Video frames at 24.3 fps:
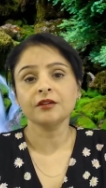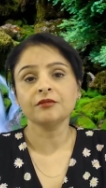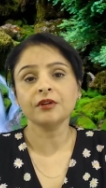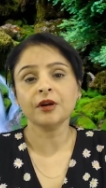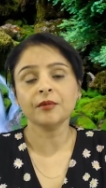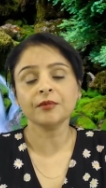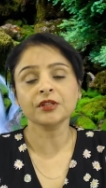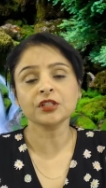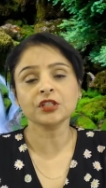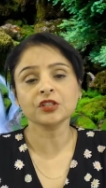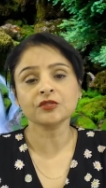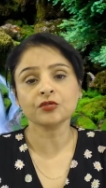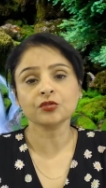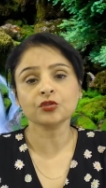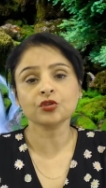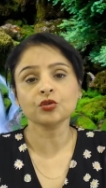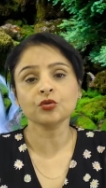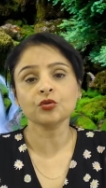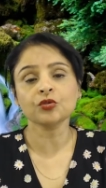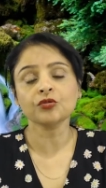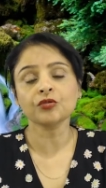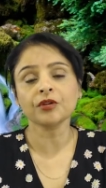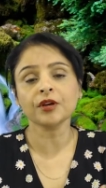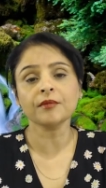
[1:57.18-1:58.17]
remedies for
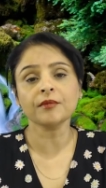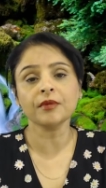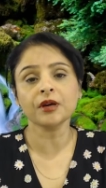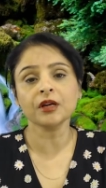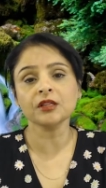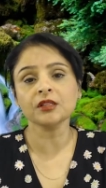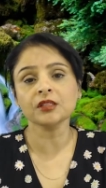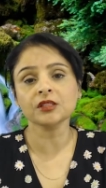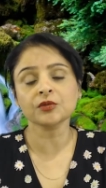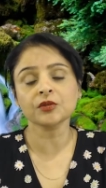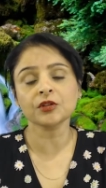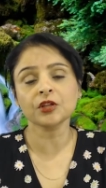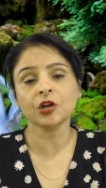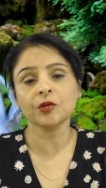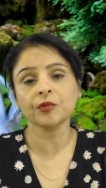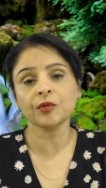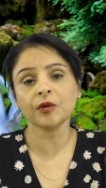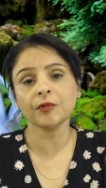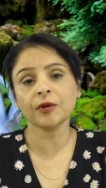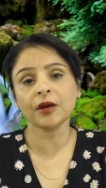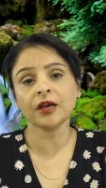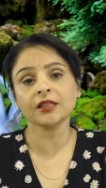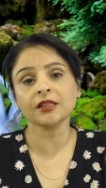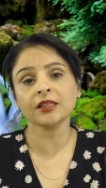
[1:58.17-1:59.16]
2 or 3 months with
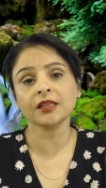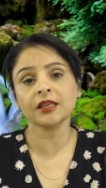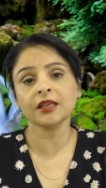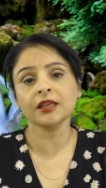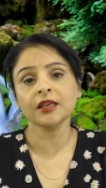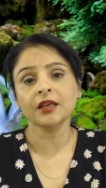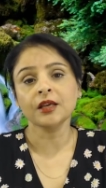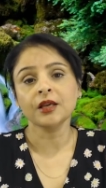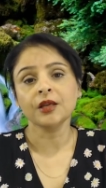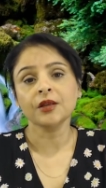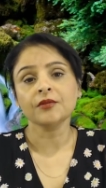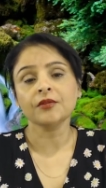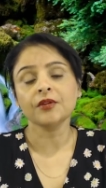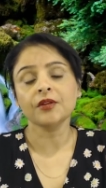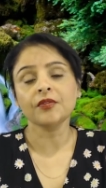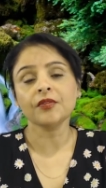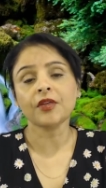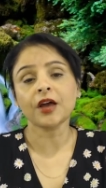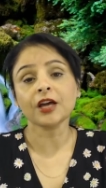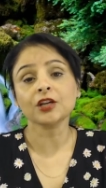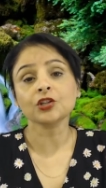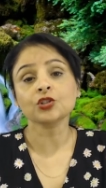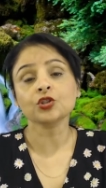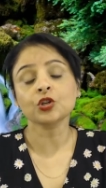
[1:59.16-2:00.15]
homeopathy, then
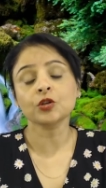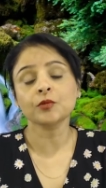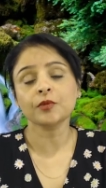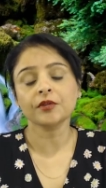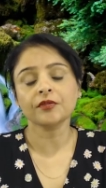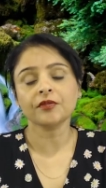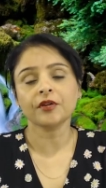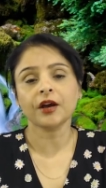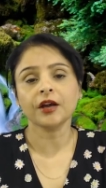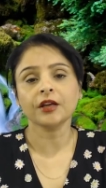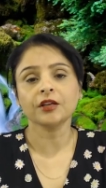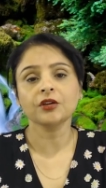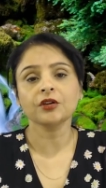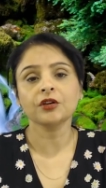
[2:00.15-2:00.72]
that should be fine.